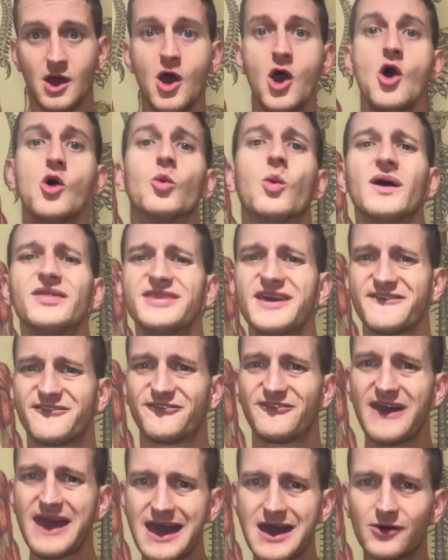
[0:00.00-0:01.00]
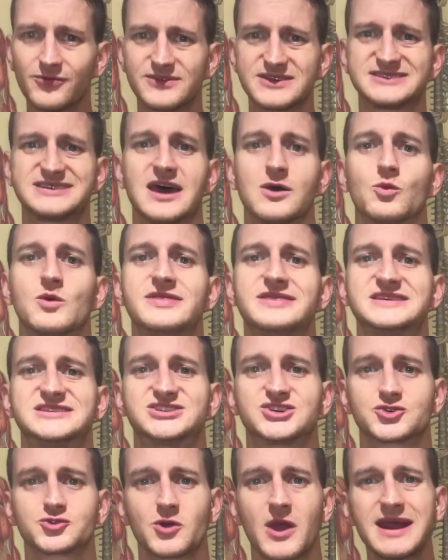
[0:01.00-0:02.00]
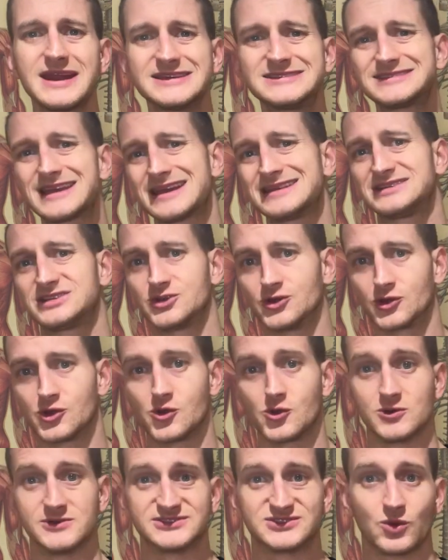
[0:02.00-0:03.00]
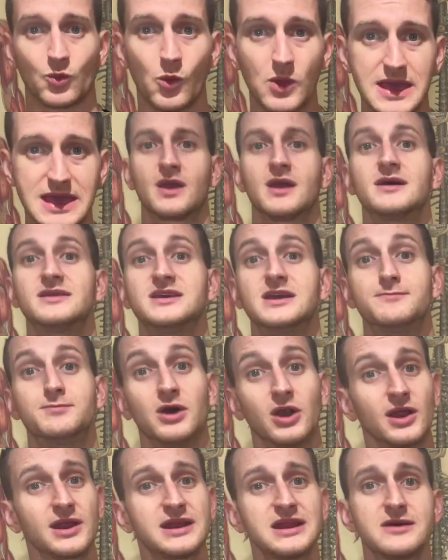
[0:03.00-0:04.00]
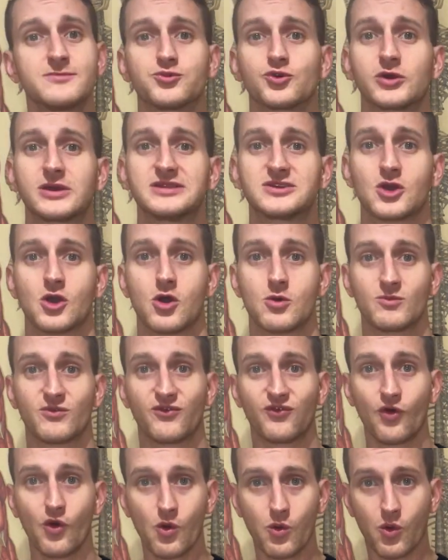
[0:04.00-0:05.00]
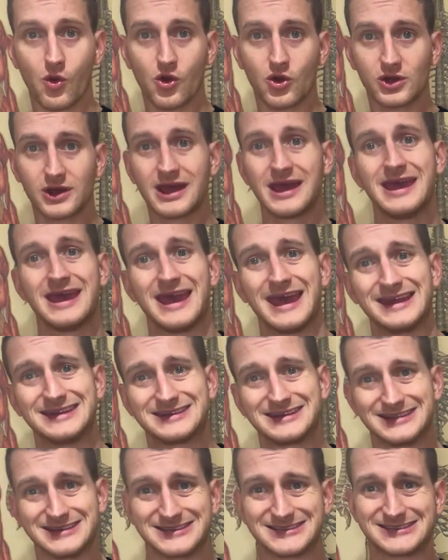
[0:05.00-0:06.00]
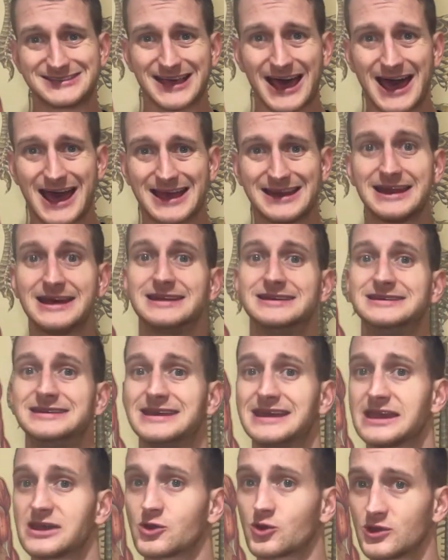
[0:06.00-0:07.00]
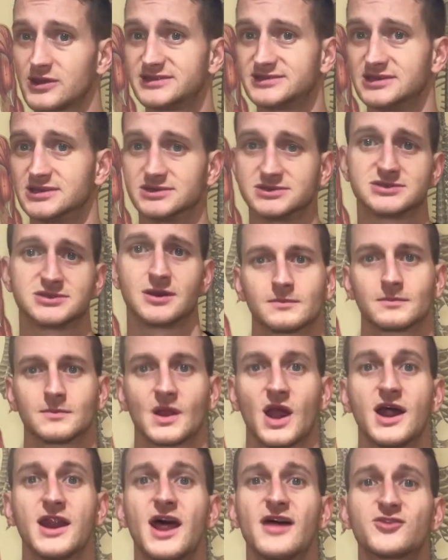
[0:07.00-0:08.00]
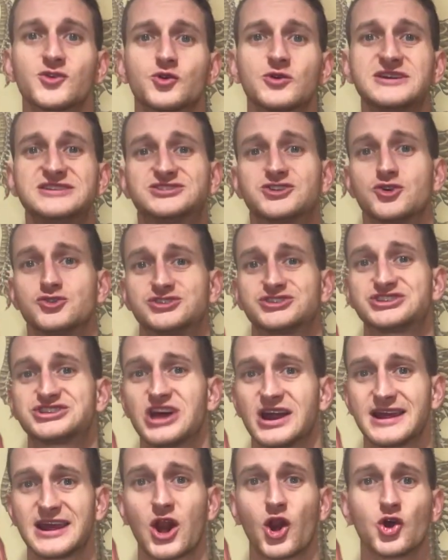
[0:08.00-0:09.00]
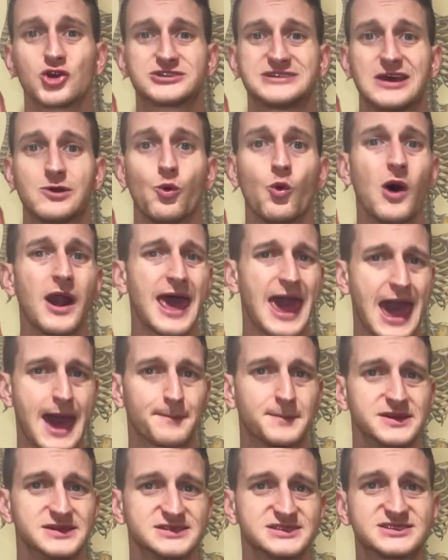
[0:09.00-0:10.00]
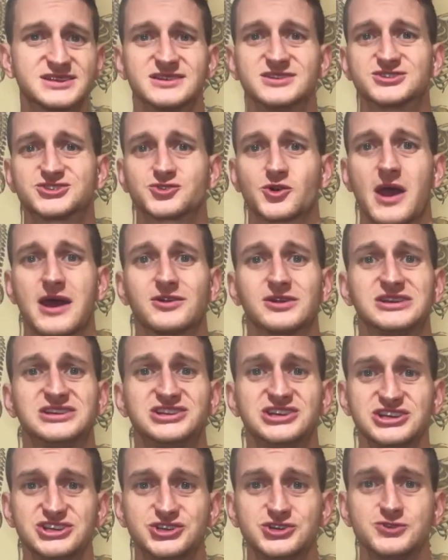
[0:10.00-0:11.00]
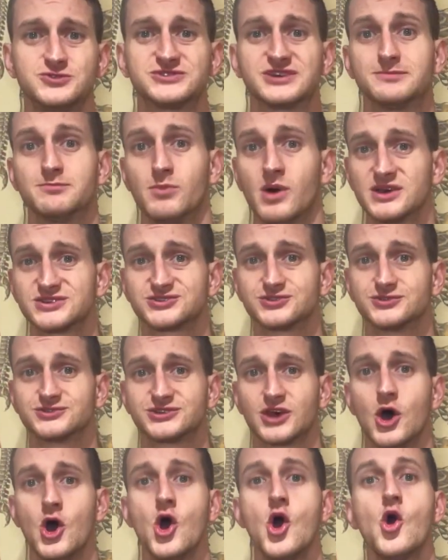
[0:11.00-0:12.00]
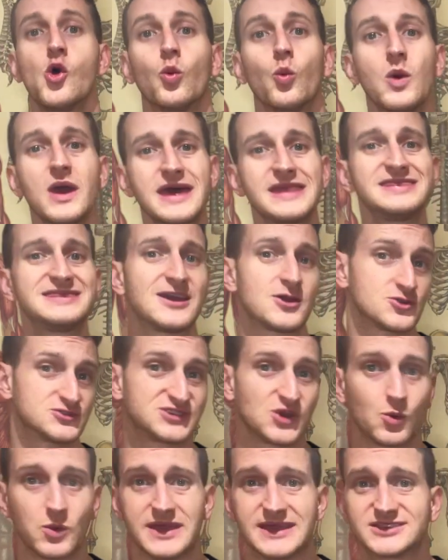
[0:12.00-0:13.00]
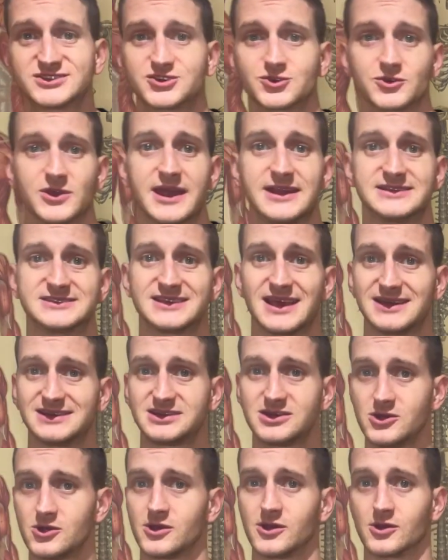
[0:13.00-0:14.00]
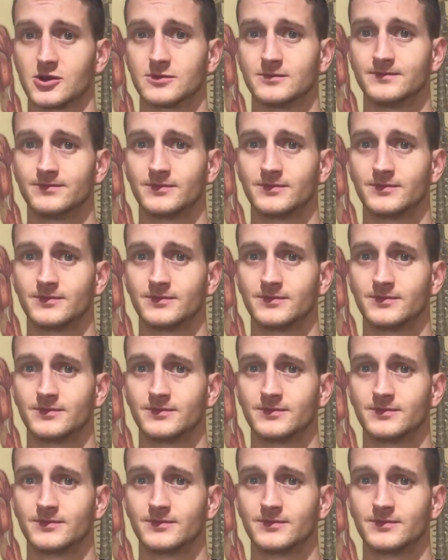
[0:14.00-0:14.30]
What they found is that when the serratus anterior is weak, the ability to bring the arm forward and to the side decreases. Another research study looked at what happens to the surrounding tissues and muscles when there's a weak serratus anterior.